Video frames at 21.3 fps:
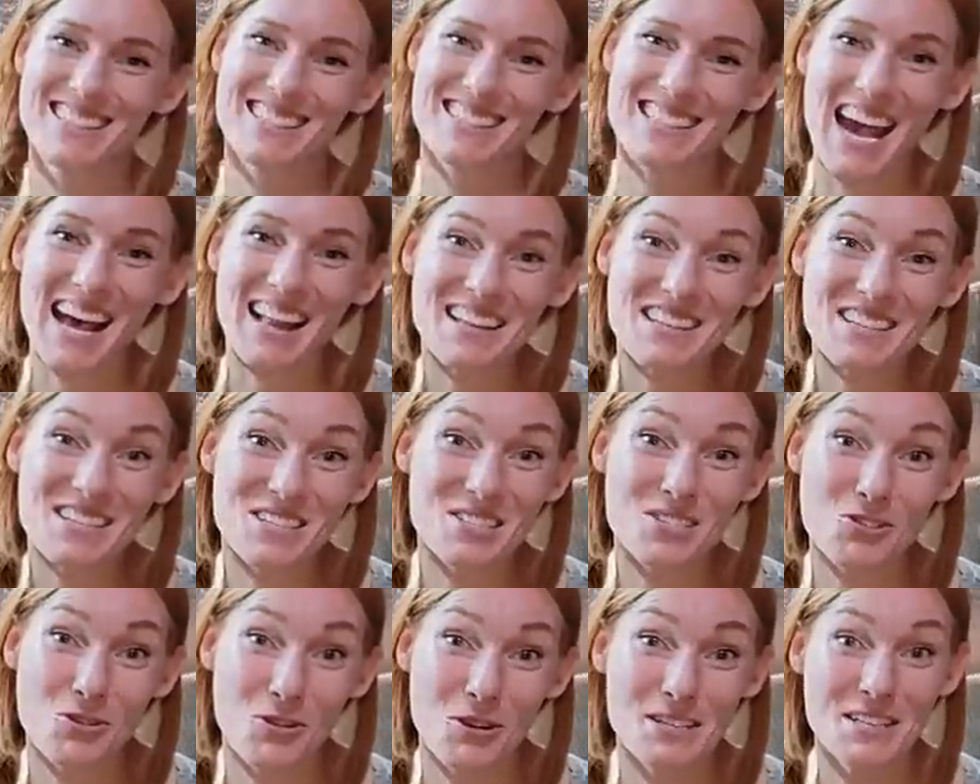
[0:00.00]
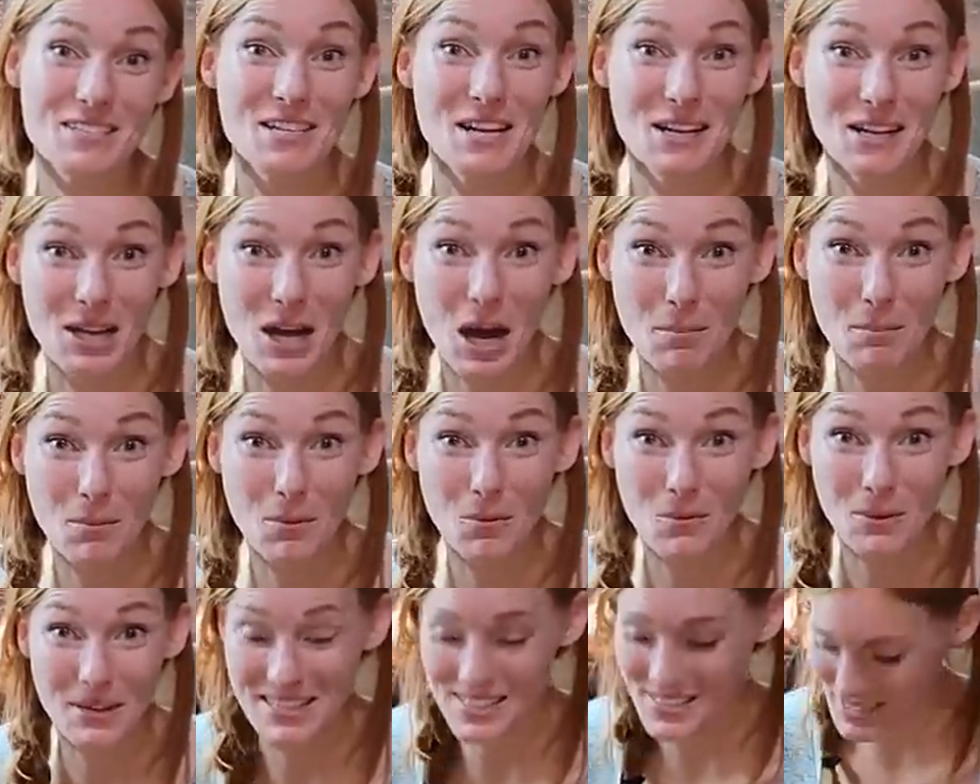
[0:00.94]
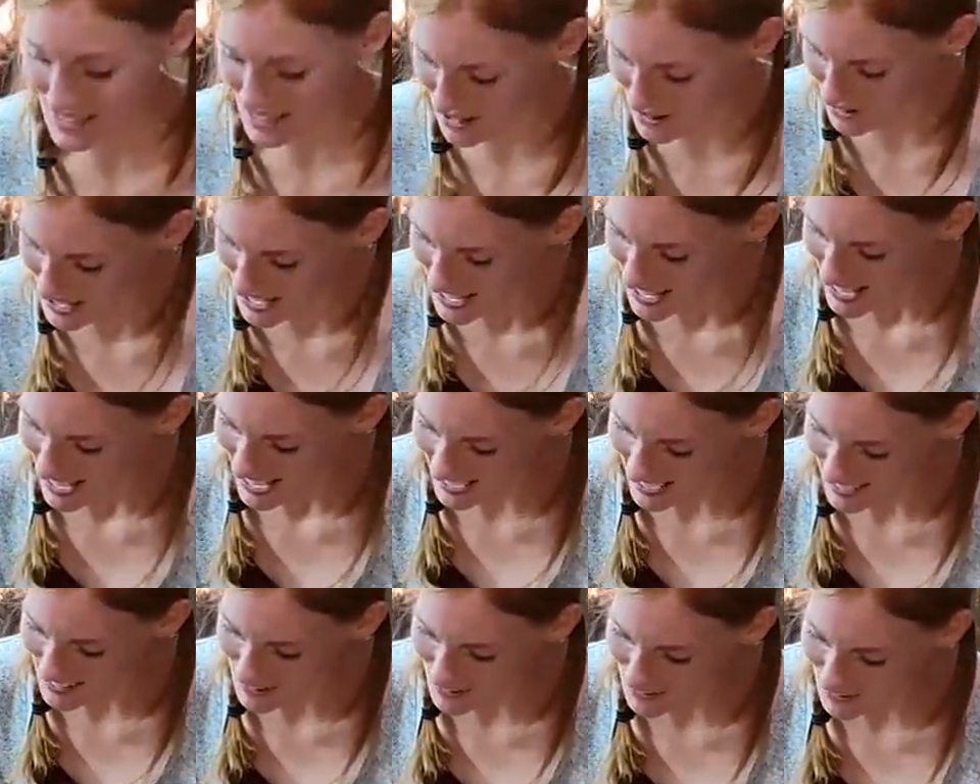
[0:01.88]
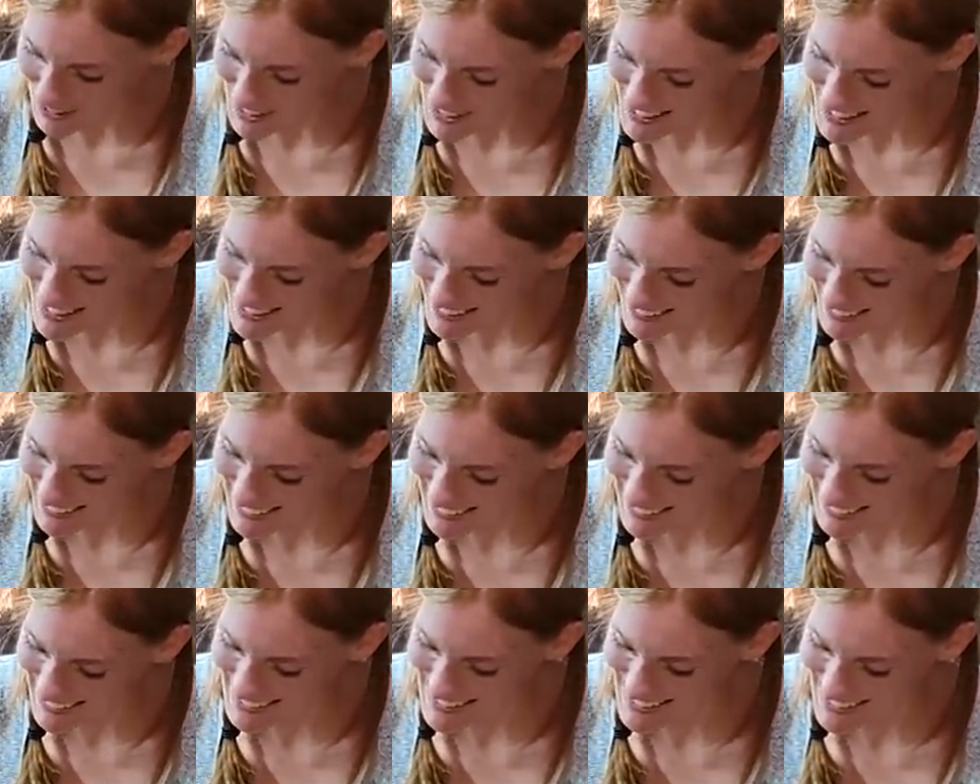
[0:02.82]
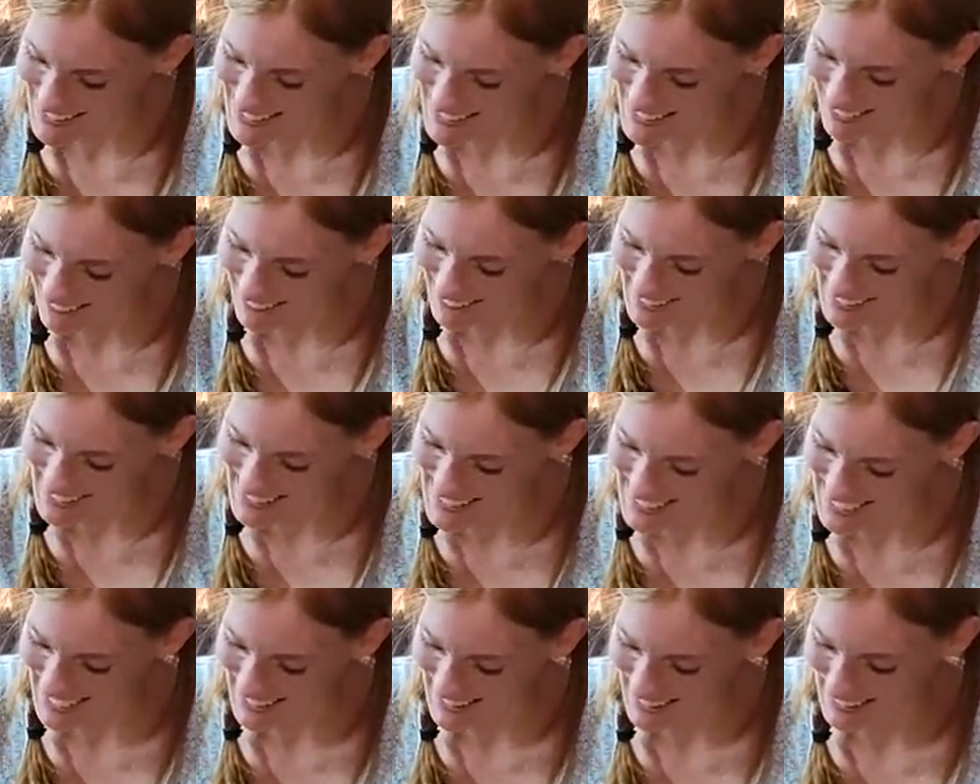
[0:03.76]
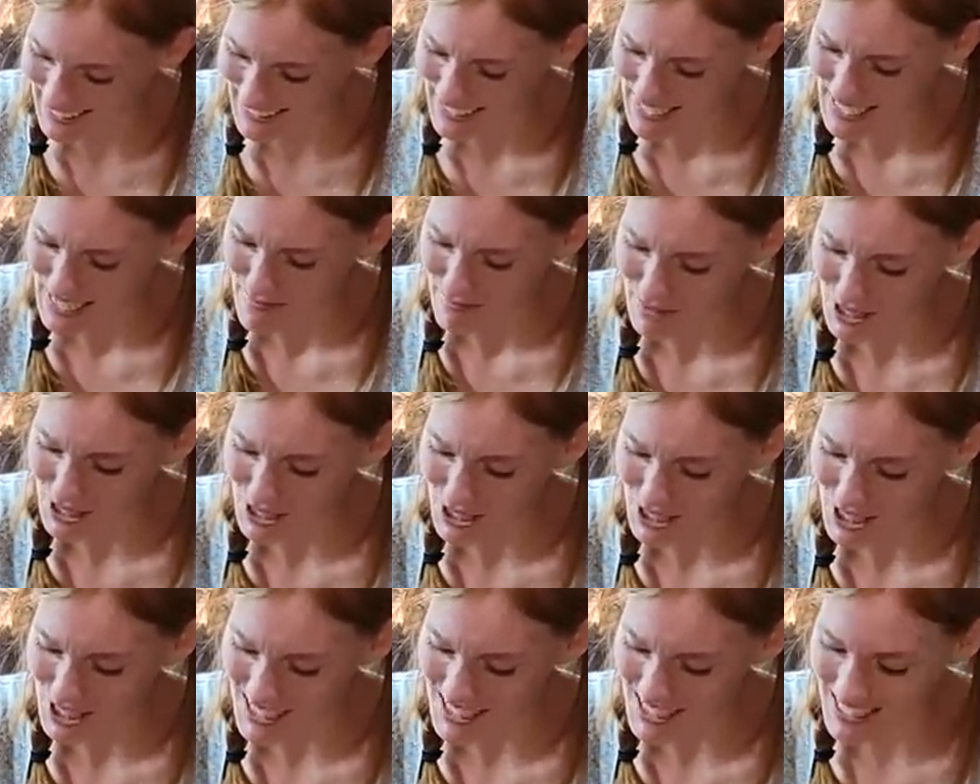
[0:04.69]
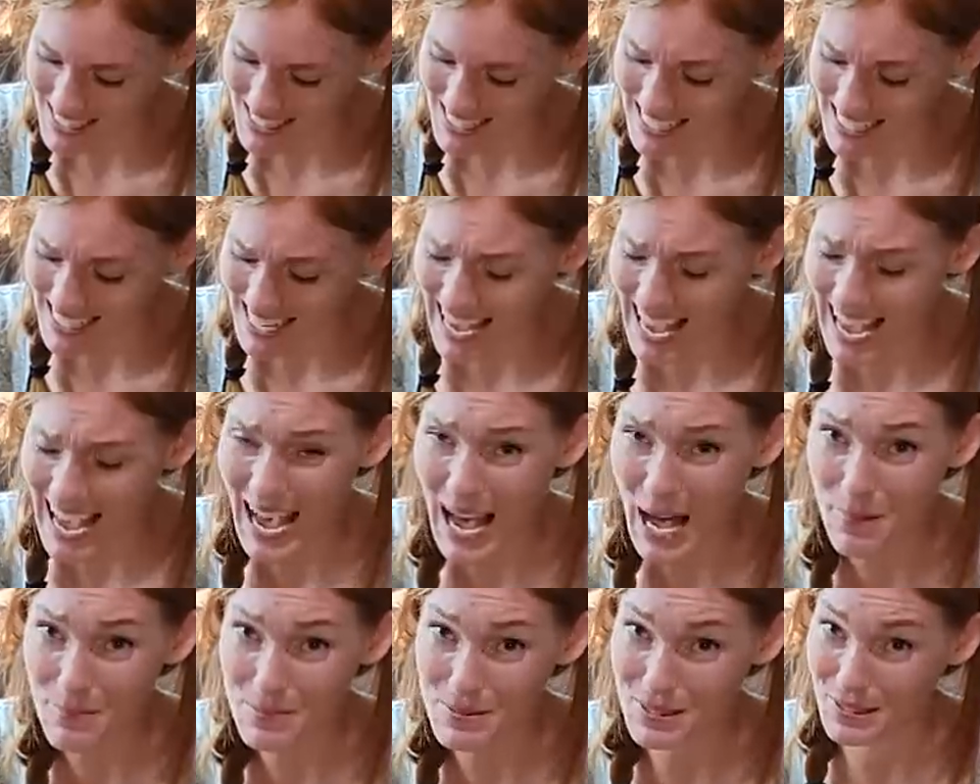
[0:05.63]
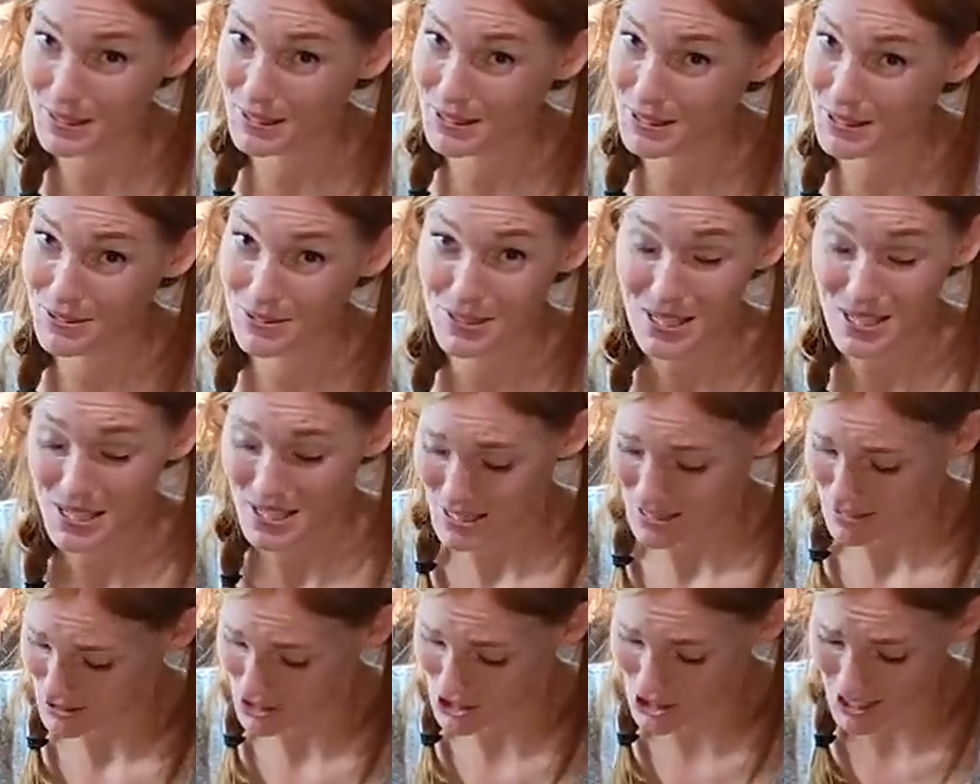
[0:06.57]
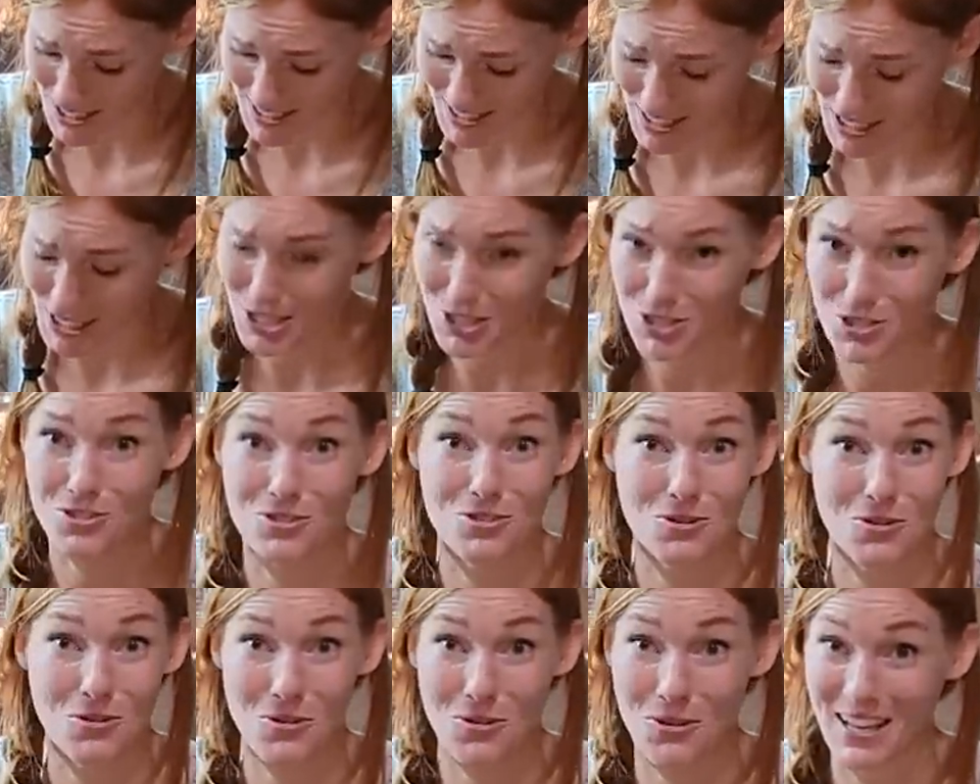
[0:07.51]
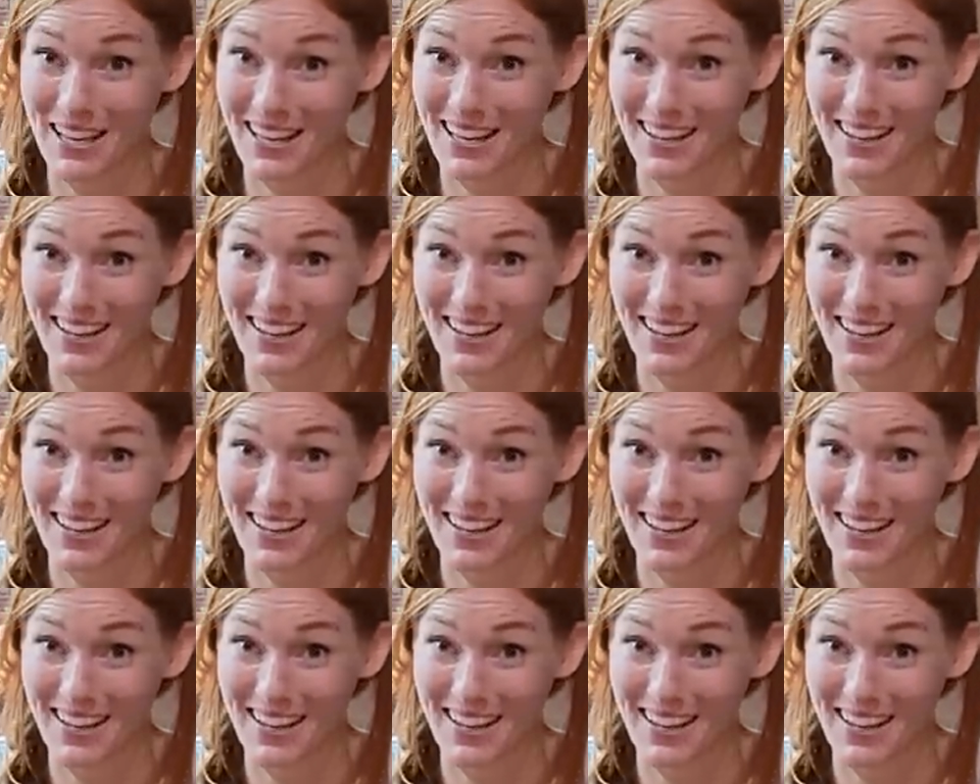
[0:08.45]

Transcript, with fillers: Tali just joined us a couple weeks ago, and we're still getting to know each other, but she is an absolute just a joy.